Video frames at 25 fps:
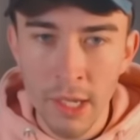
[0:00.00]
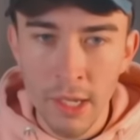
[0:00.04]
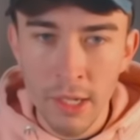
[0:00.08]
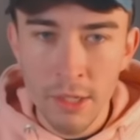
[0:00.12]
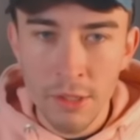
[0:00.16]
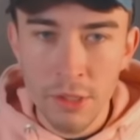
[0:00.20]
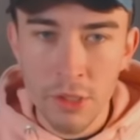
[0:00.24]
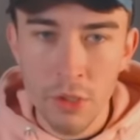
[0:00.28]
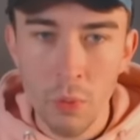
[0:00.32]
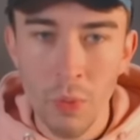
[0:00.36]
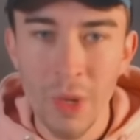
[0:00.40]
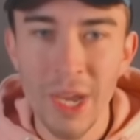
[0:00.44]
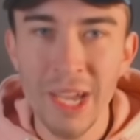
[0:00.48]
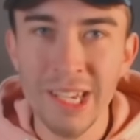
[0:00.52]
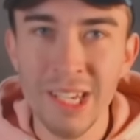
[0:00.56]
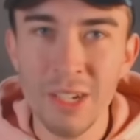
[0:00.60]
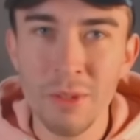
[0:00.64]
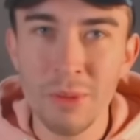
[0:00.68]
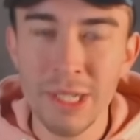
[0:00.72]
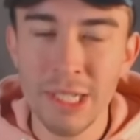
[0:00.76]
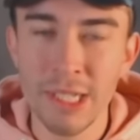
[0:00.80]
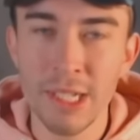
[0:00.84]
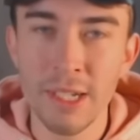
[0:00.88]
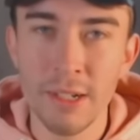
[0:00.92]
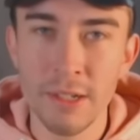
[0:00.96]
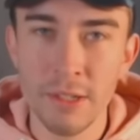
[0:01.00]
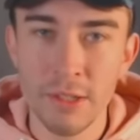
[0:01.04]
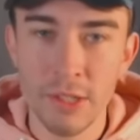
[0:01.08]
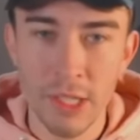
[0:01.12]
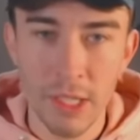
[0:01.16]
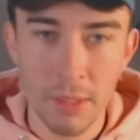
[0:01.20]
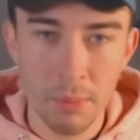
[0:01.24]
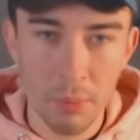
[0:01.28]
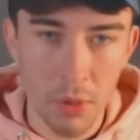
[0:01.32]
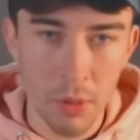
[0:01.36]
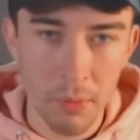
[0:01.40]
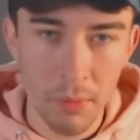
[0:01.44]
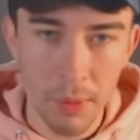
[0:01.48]
So where did we start to see a
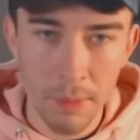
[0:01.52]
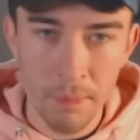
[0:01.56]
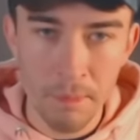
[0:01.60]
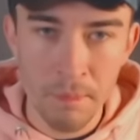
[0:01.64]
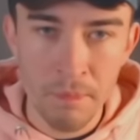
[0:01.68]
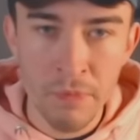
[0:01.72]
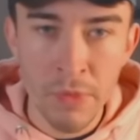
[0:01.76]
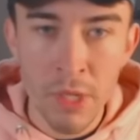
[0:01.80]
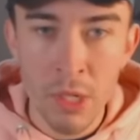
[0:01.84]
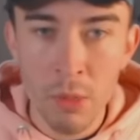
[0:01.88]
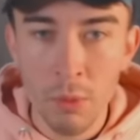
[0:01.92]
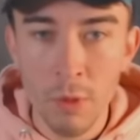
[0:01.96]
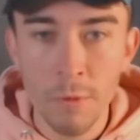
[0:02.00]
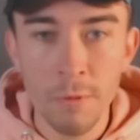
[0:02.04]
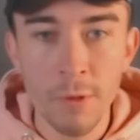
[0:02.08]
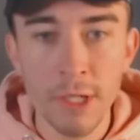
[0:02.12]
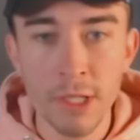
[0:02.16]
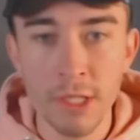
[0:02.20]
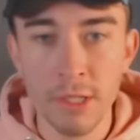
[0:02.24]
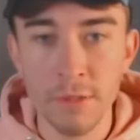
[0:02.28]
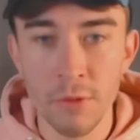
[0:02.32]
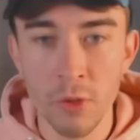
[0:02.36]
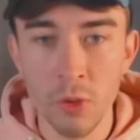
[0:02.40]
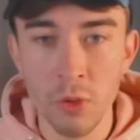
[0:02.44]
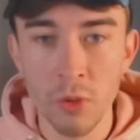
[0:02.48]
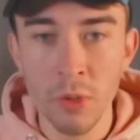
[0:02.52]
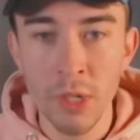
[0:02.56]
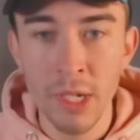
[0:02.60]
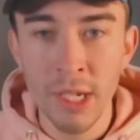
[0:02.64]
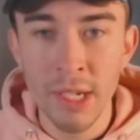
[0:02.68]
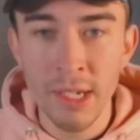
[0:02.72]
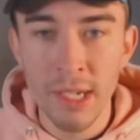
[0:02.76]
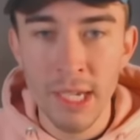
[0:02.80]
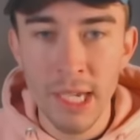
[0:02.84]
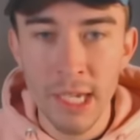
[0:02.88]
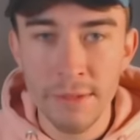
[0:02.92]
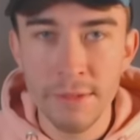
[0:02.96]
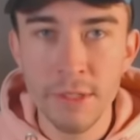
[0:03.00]
problem? Well, first of all,
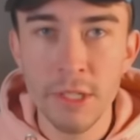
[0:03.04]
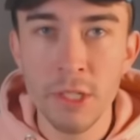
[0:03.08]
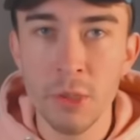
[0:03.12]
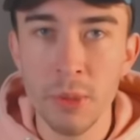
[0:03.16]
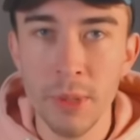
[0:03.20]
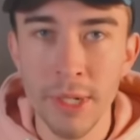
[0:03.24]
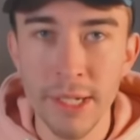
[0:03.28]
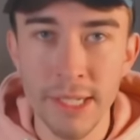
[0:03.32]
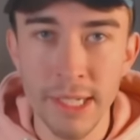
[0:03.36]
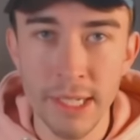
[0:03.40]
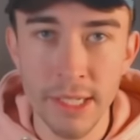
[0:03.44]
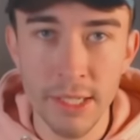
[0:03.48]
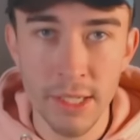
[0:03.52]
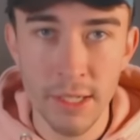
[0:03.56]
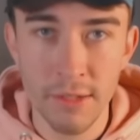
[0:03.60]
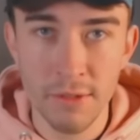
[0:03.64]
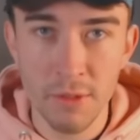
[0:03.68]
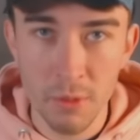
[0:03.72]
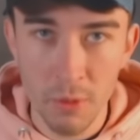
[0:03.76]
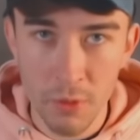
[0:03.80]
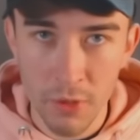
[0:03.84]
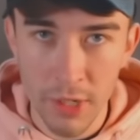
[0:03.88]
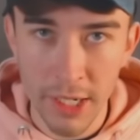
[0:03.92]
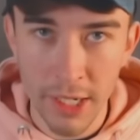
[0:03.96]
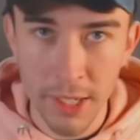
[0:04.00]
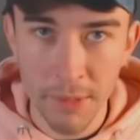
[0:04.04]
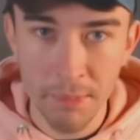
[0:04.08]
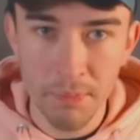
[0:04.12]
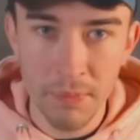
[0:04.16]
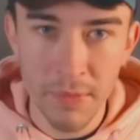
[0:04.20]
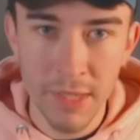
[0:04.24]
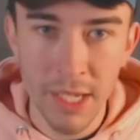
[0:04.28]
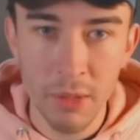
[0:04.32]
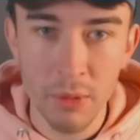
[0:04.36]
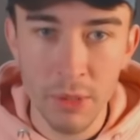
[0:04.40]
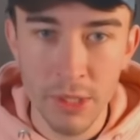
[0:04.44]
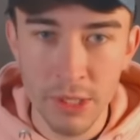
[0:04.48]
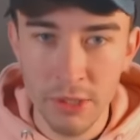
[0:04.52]
FC Twente deserves some credit.
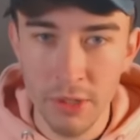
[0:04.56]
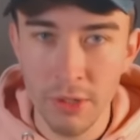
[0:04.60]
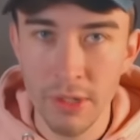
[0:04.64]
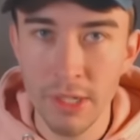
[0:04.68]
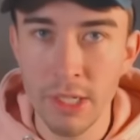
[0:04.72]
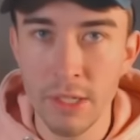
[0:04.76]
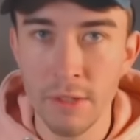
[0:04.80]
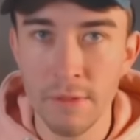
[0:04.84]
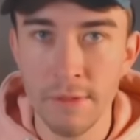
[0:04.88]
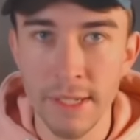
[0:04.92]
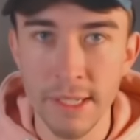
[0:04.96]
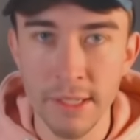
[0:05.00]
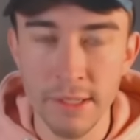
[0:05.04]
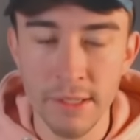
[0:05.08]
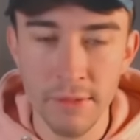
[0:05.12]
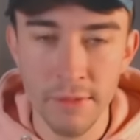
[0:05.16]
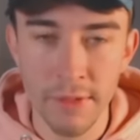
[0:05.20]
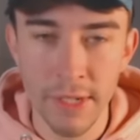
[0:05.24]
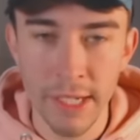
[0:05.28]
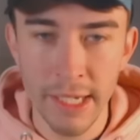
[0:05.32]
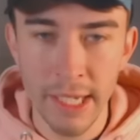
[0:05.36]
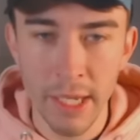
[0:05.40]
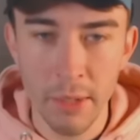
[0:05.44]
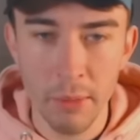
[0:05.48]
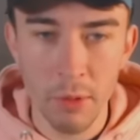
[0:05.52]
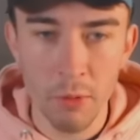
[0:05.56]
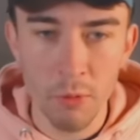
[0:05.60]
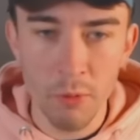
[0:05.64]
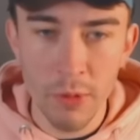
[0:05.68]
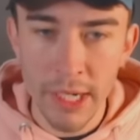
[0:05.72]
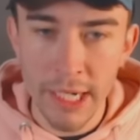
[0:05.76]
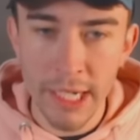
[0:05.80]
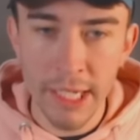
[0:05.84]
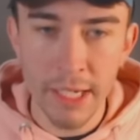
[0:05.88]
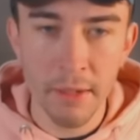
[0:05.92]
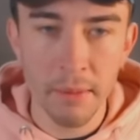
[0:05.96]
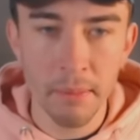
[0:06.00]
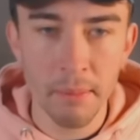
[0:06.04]
They were solid defensively. They were
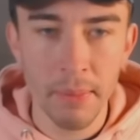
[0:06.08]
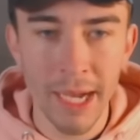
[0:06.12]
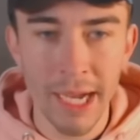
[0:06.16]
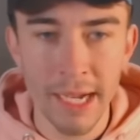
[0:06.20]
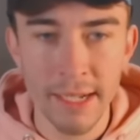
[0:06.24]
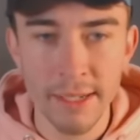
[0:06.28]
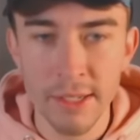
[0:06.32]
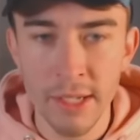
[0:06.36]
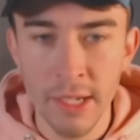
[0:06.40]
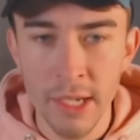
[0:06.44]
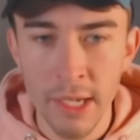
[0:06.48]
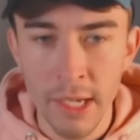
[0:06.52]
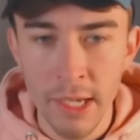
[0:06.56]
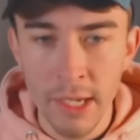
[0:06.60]
really compact.